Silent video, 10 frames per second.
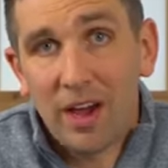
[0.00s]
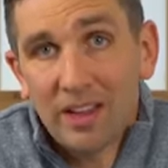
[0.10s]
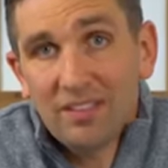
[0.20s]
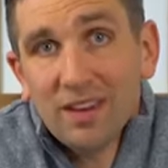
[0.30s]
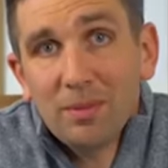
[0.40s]

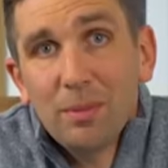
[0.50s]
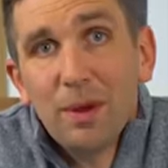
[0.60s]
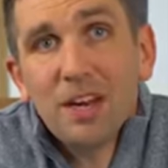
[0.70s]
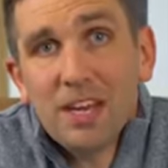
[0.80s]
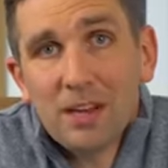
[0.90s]
I'd send him the
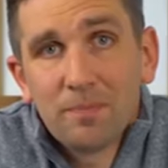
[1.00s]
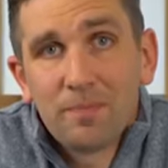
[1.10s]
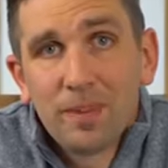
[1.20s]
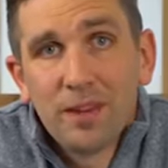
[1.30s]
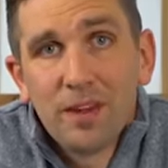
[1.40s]
money.
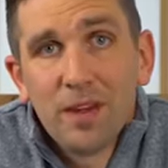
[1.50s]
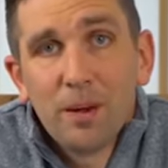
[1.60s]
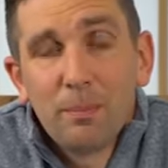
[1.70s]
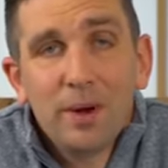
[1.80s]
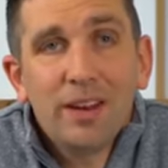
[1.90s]

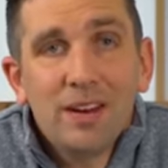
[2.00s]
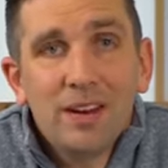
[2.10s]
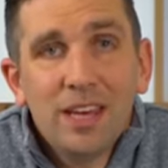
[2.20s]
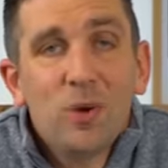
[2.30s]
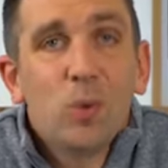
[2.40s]
But
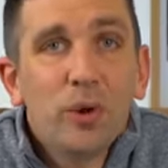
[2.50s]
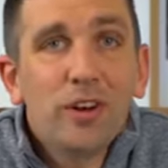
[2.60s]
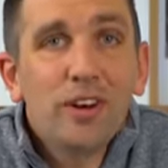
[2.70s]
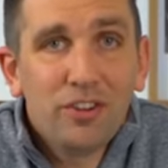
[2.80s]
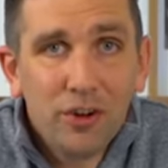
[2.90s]
he
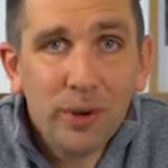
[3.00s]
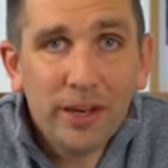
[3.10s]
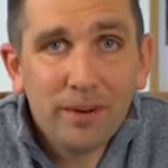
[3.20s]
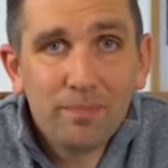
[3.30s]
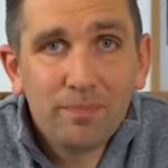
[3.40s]
wouldn't do
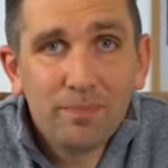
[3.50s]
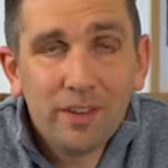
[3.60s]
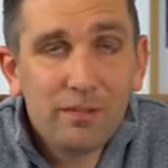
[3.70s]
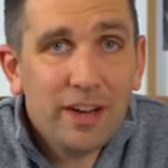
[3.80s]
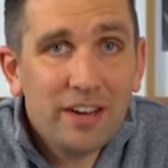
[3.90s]
it.
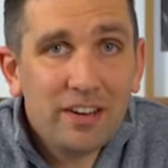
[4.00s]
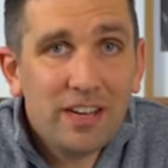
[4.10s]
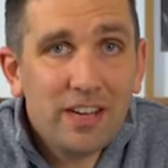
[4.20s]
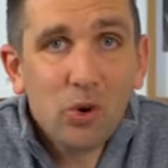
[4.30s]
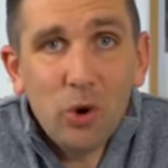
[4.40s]
In fact,
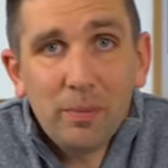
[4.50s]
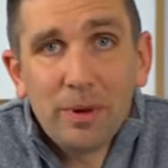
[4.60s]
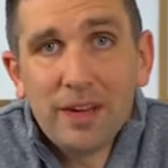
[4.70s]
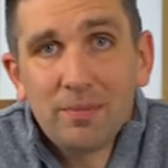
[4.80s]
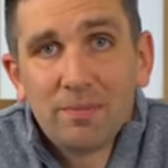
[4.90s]
he ignored
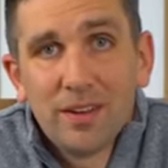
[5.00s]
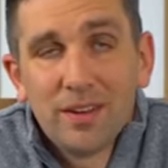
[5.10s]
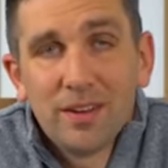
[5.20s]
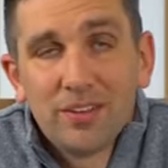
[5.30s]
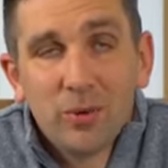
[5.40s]
me.
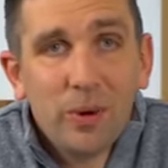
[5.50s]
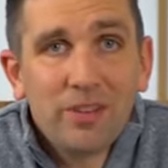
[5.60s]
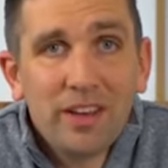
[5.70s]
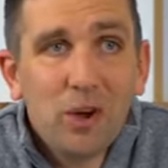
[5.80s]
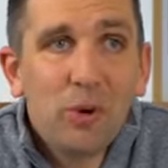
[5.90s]
So I
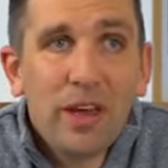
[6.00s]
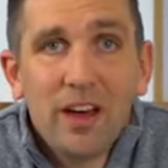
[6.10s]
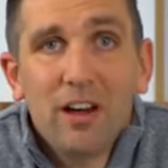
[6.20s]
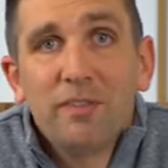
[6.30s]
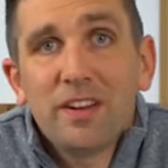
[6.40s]
was like,
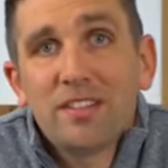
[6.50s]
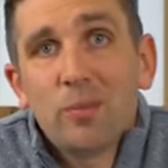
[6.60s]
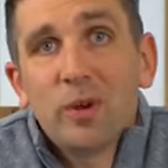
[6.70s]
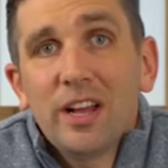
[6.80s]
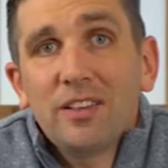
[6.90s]
okay, I'll find
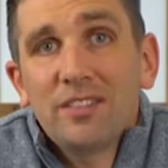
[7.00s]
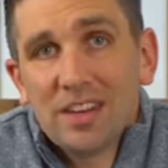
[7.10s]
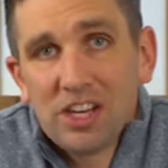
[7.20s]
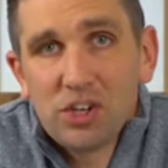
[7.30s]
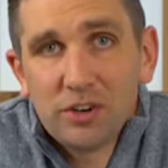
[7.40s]
someone else in
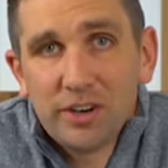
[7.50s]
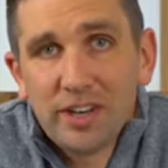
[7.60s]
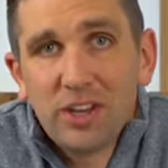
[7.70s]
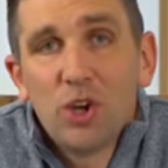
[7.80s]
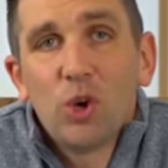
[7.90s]

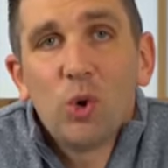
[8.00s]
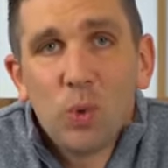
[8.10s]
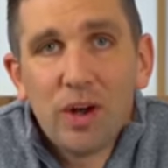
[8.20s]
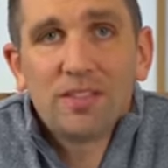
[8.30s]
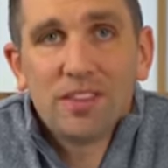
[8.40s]
Nigeria who
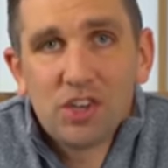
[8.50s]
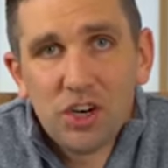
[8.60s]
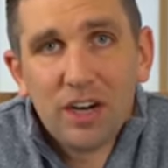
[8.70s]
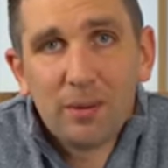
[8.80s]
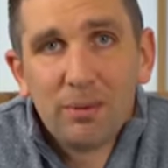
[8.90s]
wants the
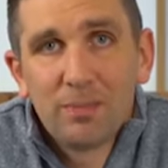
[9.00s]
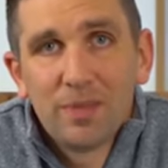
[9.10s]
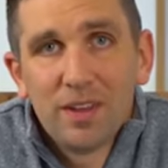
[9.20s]
job.